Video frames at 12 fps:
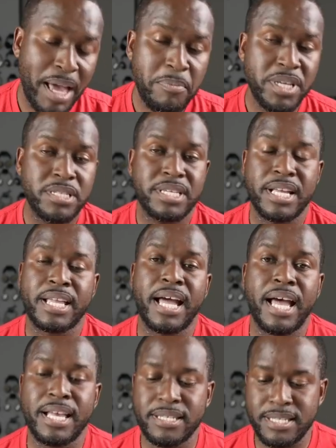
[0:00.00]
that being said,
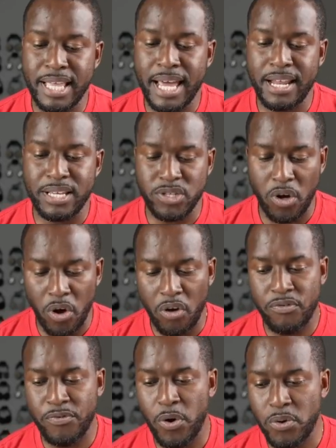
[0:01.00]
guys, that is
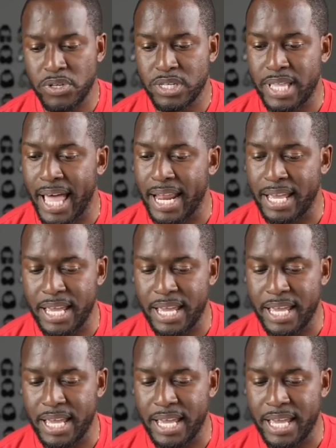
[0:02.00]
all, folks. That